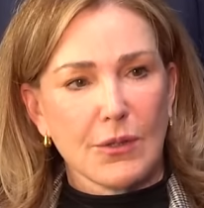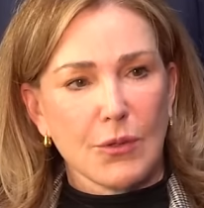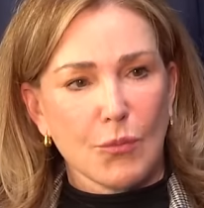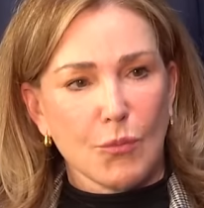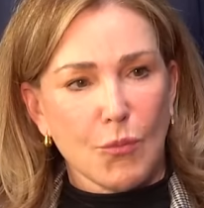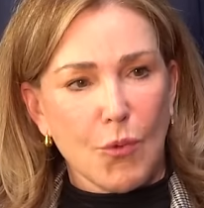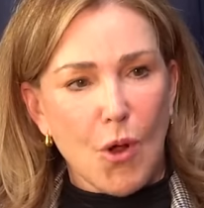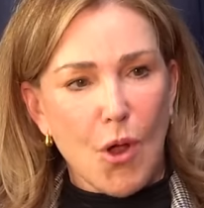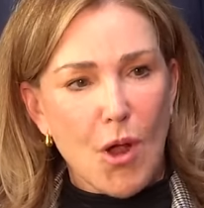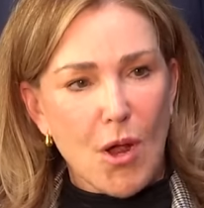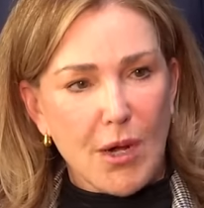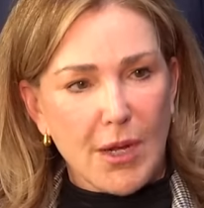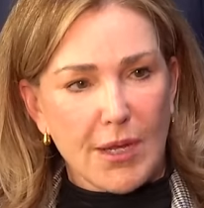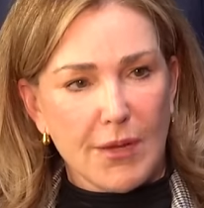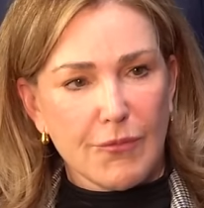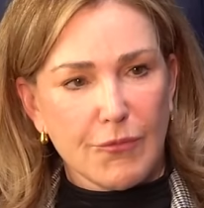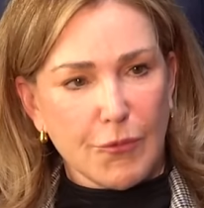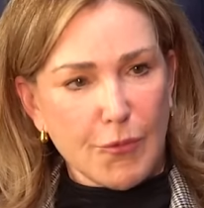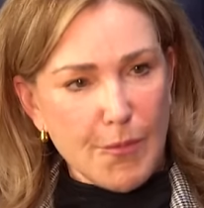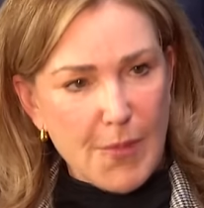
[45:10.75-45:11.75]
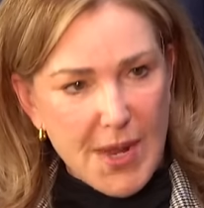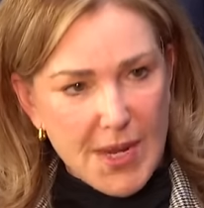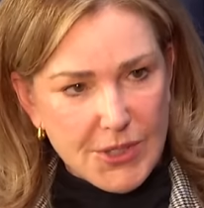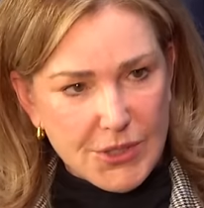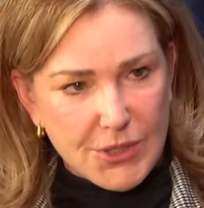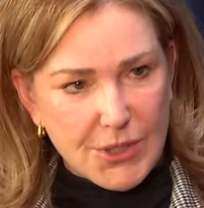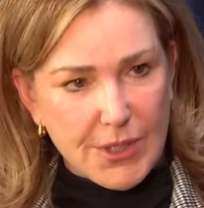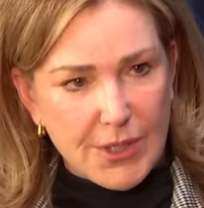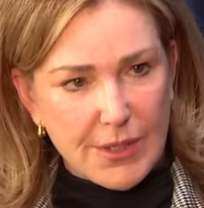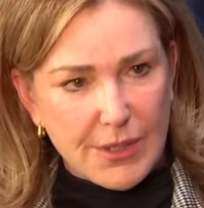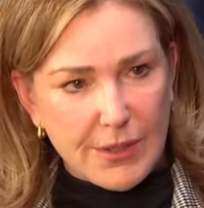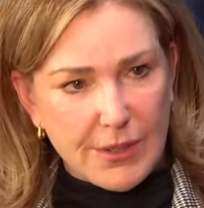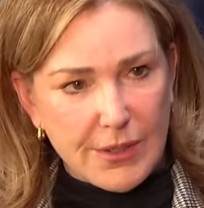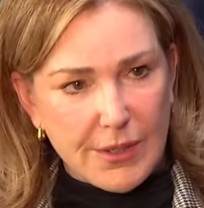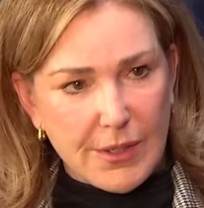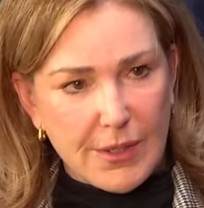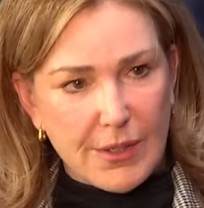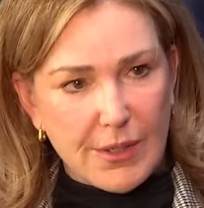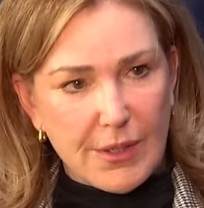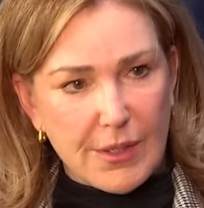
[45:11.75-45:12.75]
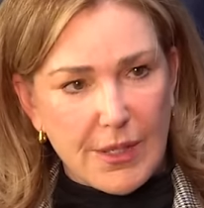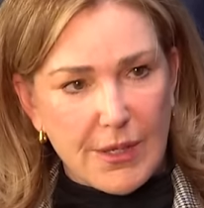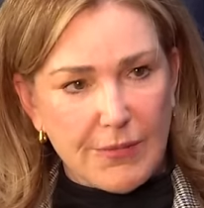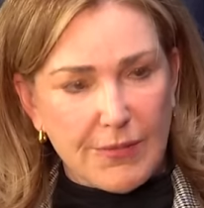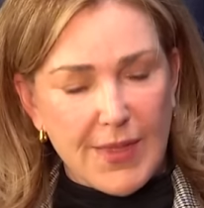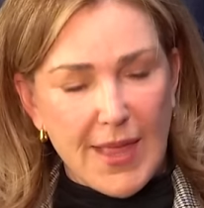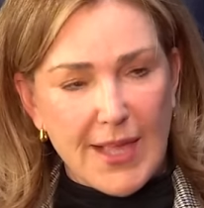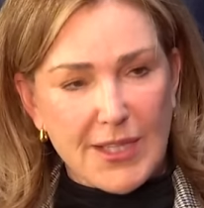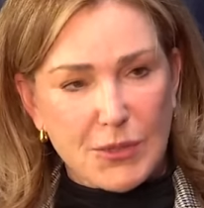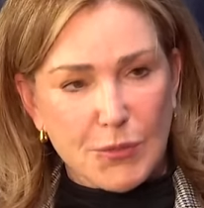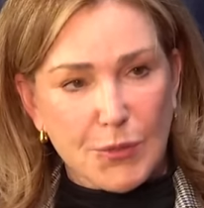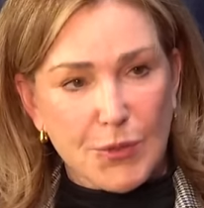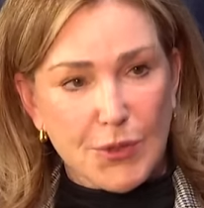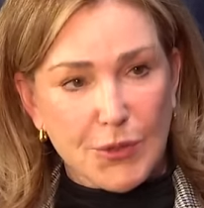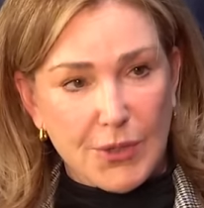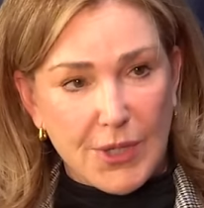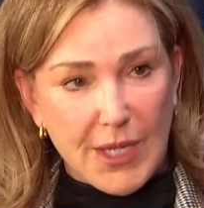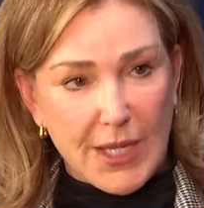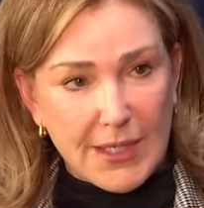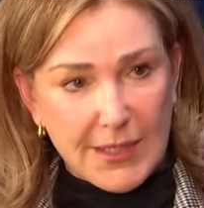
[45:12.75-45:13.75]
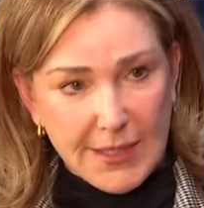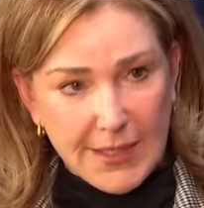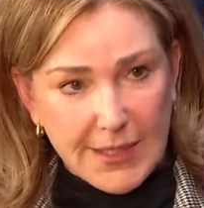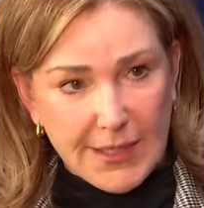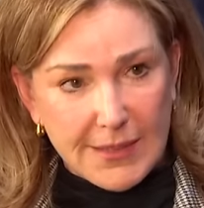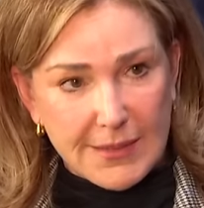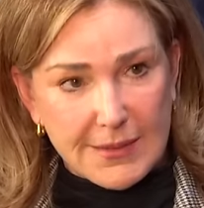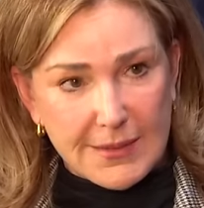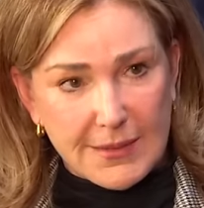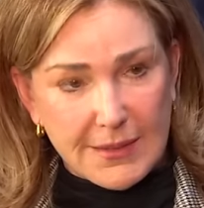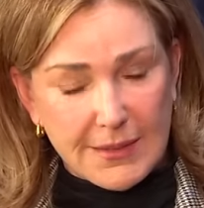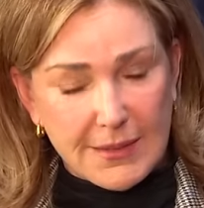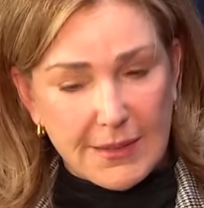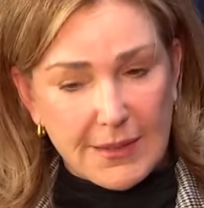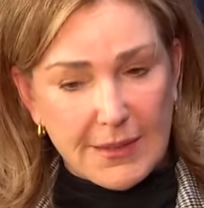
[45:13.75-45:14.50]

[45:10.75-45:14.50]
the wrong information if that's where you're getting it.